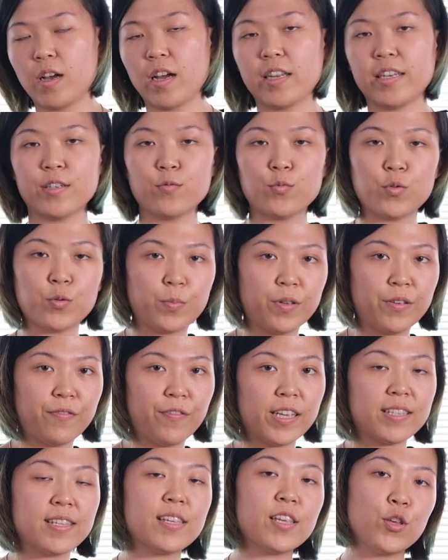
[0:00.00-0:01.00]
onion would be
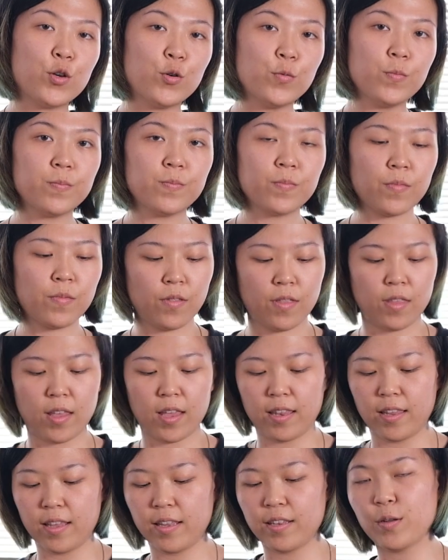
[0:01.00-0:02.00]
facing you
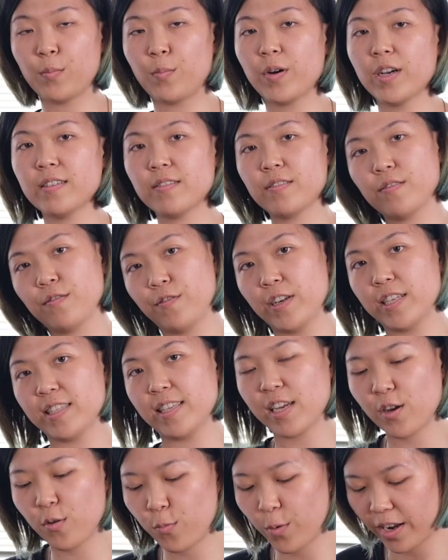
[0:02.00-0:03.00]
and then the bud
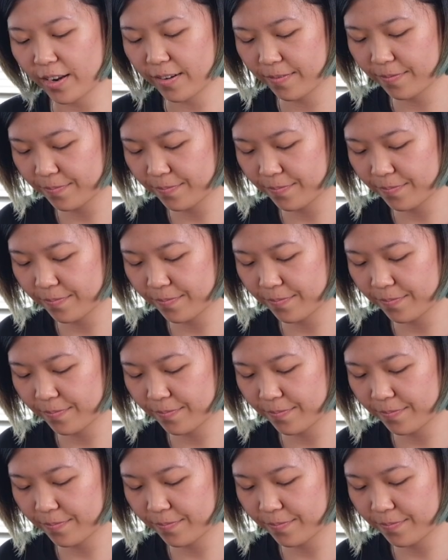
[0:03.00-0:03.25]
facing away.